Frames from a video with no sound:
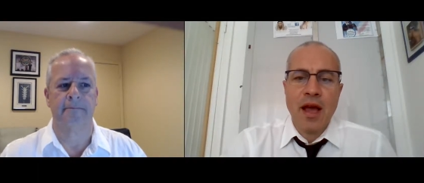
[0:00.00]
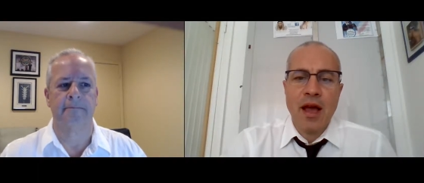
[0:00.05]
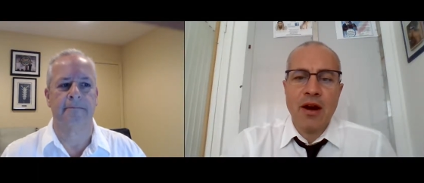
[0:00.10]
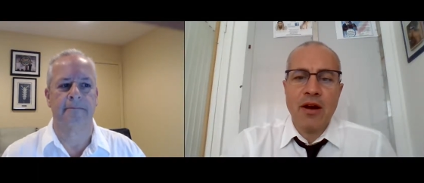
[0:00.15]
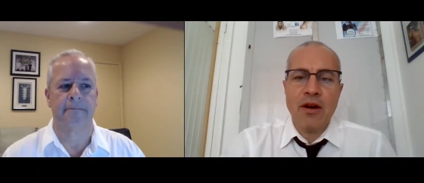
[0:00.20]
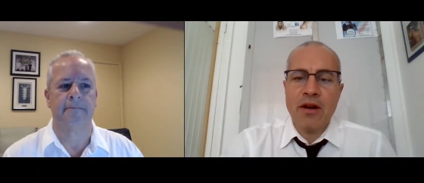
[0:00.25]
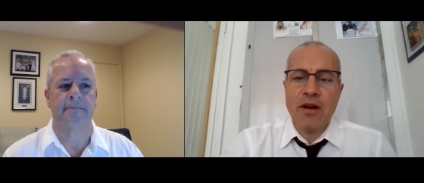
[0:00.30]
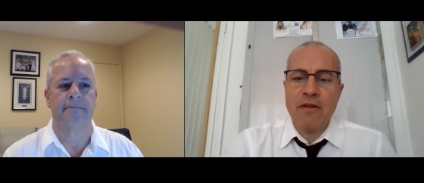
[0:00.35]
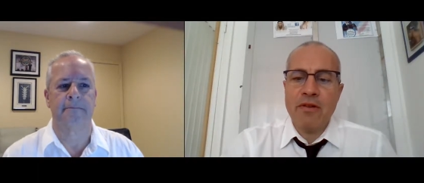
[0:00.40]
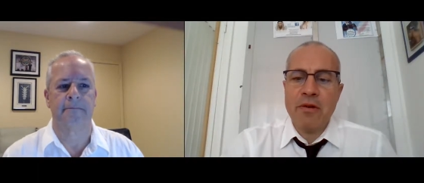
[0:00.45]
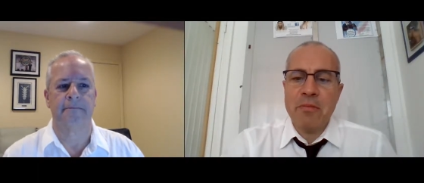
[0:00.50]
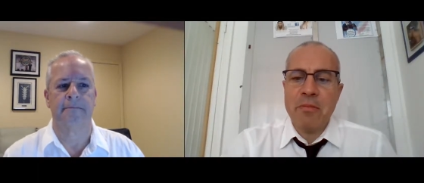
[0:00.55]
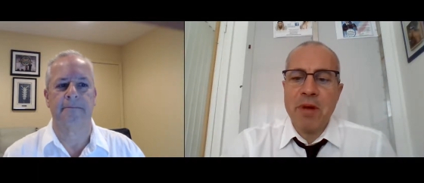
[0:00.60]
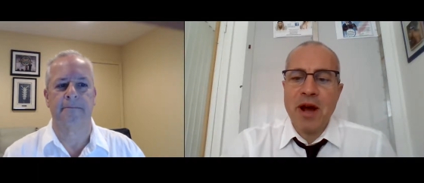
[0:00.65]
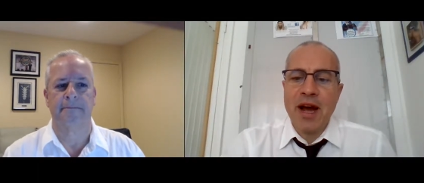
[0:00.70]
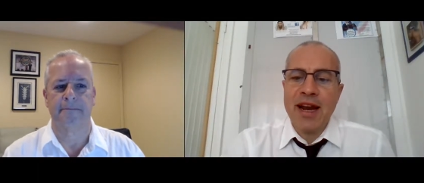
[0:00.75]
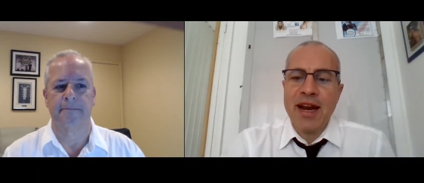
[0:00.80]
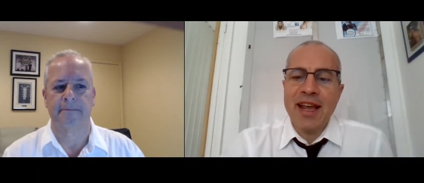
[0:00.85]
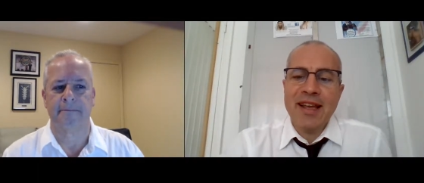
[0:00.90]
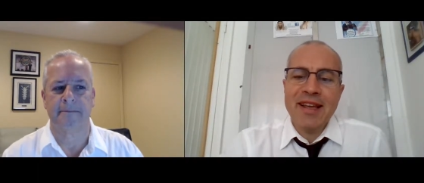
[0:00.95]
Speaker 1: Hello,
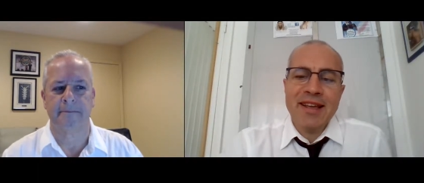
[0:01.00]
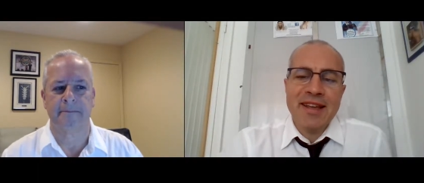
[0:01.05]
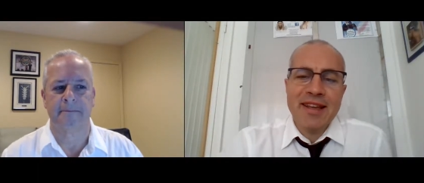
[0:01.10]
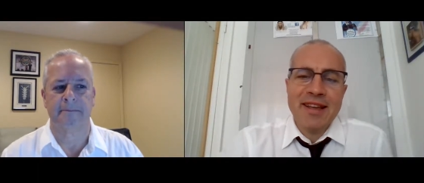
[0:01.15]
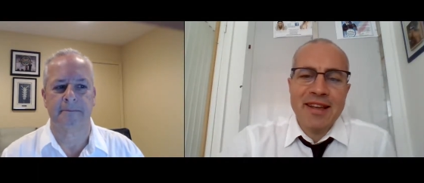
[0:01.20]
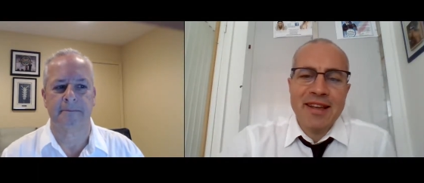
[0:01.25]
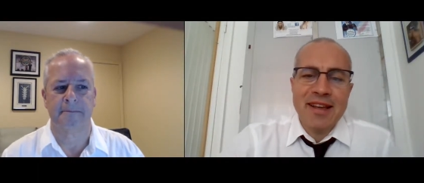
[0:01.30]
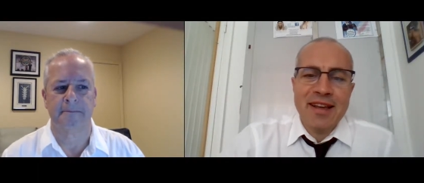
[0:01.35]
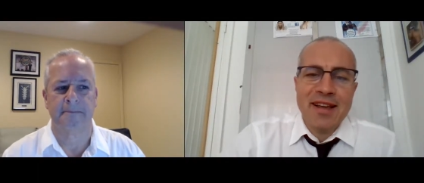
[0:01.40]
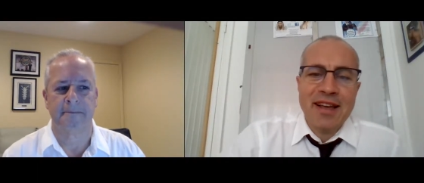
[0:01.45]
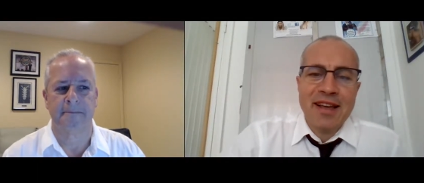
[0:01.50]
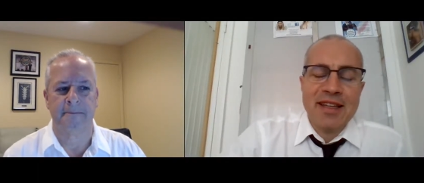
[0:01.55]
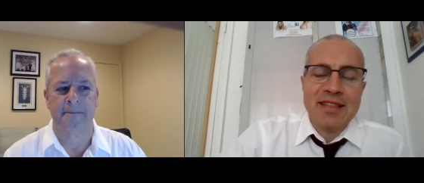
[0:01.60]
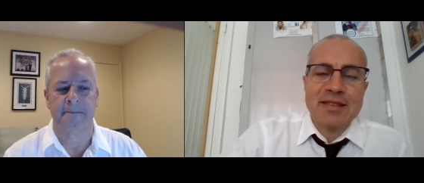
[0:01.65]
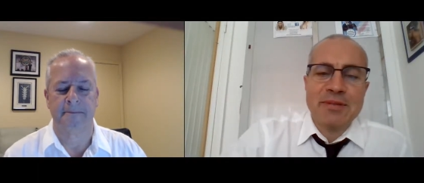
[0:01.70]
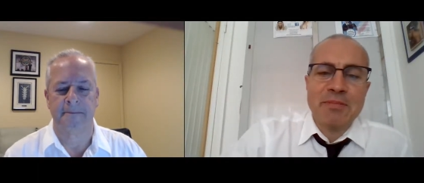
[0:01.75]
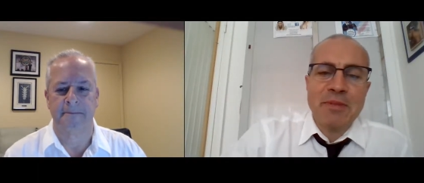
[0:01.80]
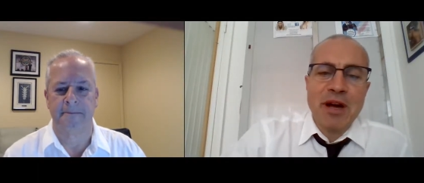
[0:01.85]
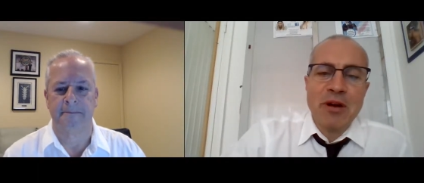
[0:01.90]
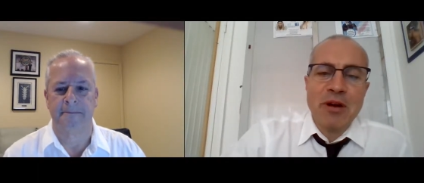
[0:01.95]
everybody. It's
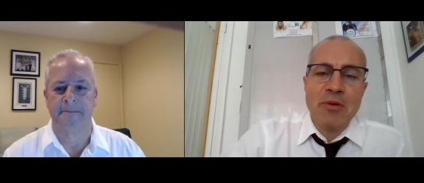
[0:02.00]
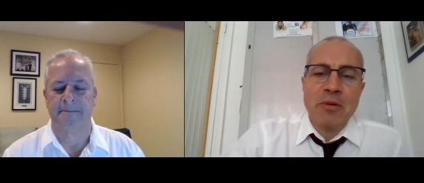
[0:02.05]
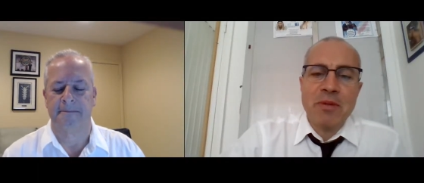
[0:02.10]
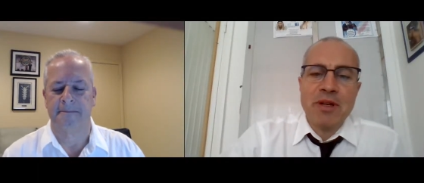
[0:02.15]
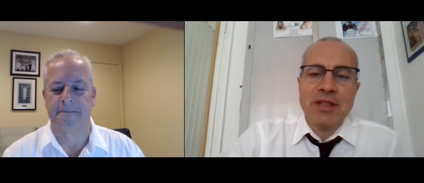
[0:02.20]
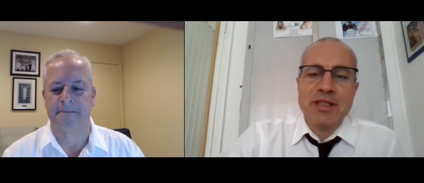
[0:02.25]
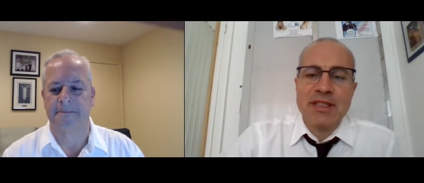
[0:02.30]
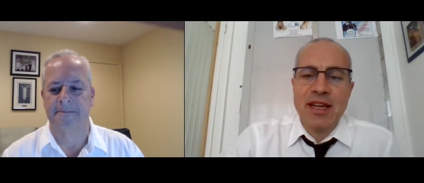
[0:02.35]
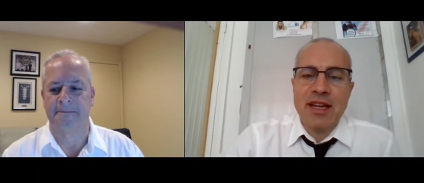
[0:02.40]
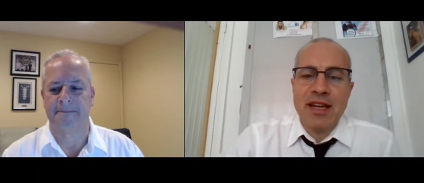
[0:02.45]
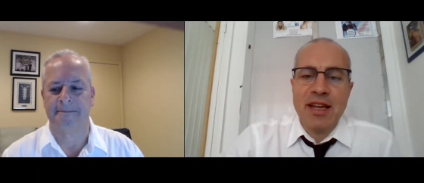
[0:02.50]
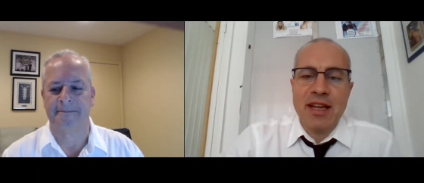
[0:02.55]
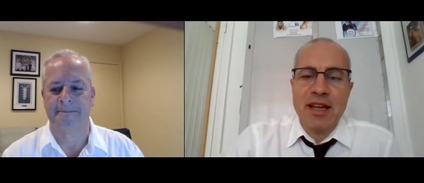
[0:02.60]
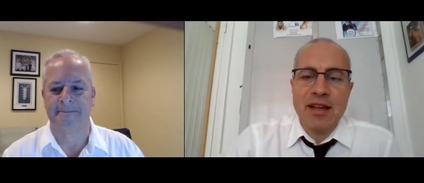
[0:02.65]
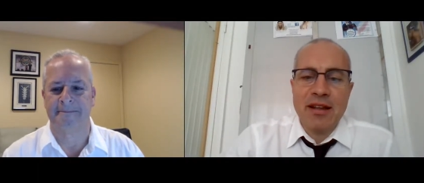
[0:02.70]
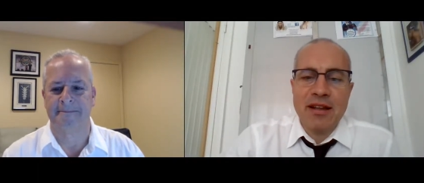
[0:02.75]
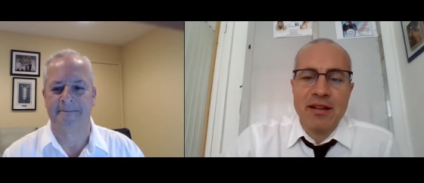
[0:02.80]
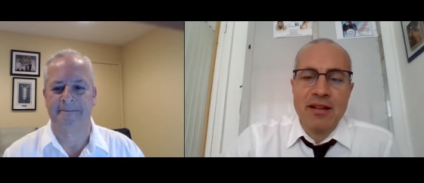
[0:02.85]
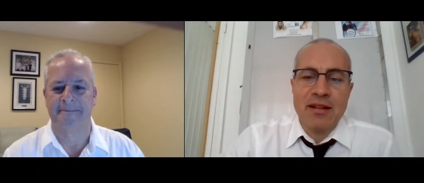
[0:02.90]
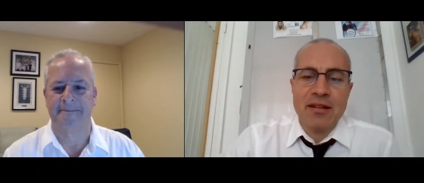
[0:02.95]
Manuel
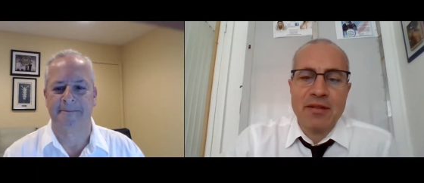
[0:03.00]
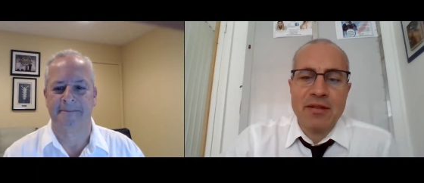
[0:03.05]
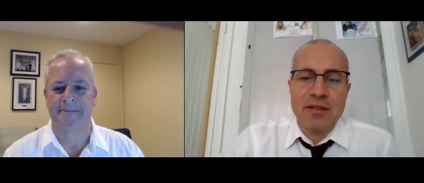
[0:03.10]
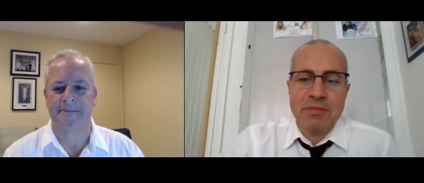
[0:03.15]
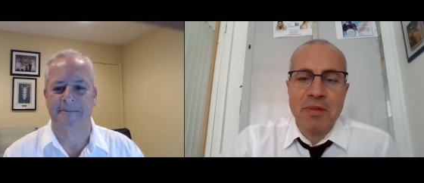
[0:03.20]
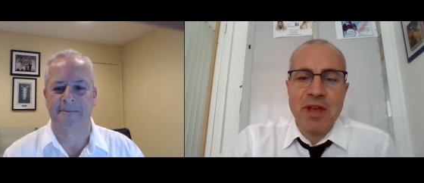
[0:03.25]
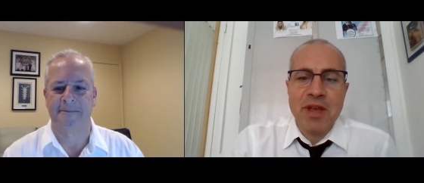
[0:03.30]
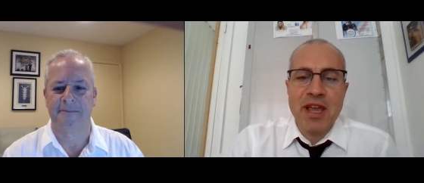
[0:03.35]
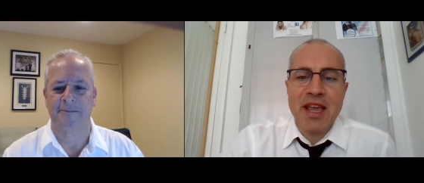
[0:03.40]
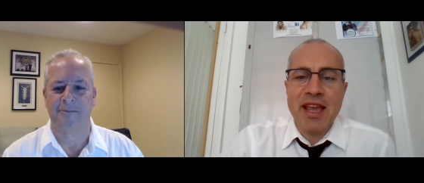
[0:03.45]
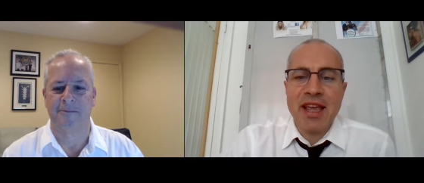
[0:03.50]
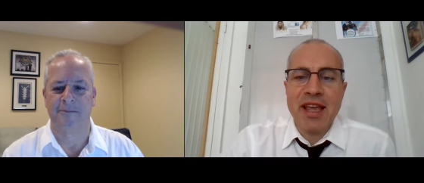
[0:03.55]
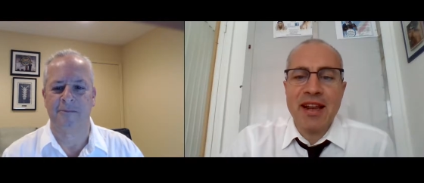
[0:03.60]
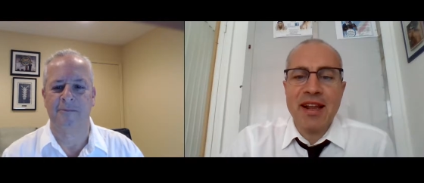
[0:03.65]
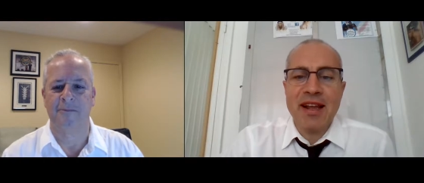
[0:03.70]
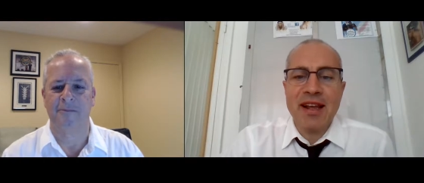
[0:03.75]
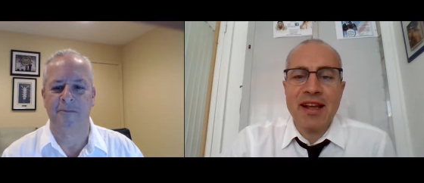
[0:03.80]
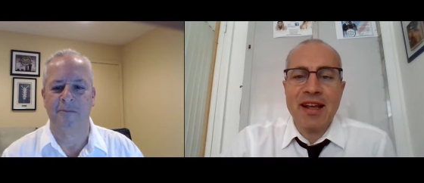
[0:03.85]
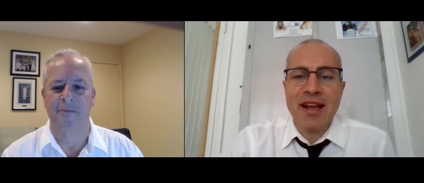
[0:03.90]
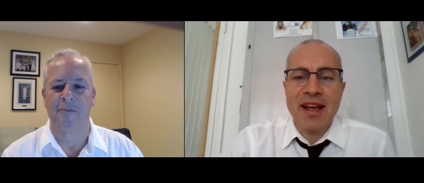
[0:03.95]
Mazzini speaking,
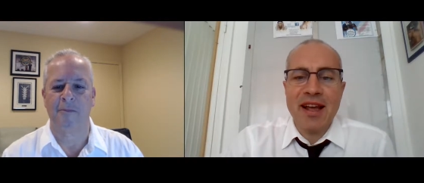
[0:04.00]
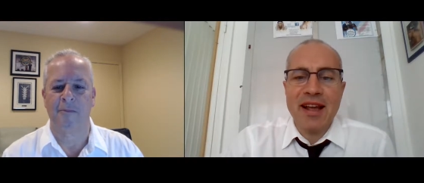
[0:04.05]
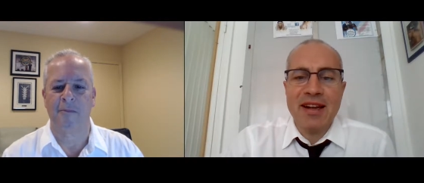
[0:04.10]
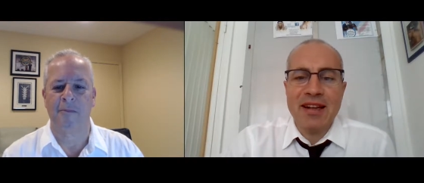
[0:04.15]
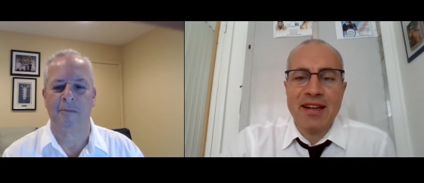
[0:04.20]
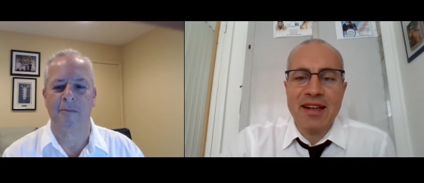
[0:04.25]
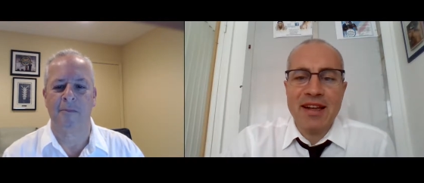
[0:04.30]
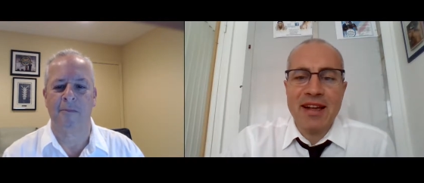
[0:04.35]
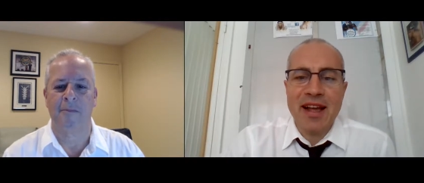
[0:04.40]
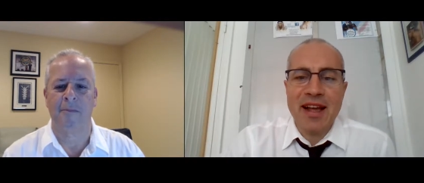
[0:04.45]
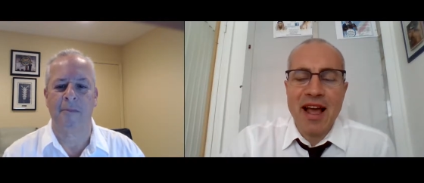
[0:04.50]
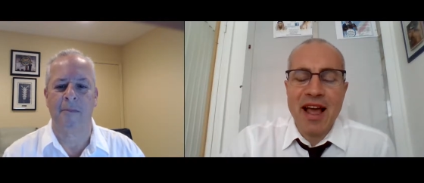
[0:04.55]
and uh,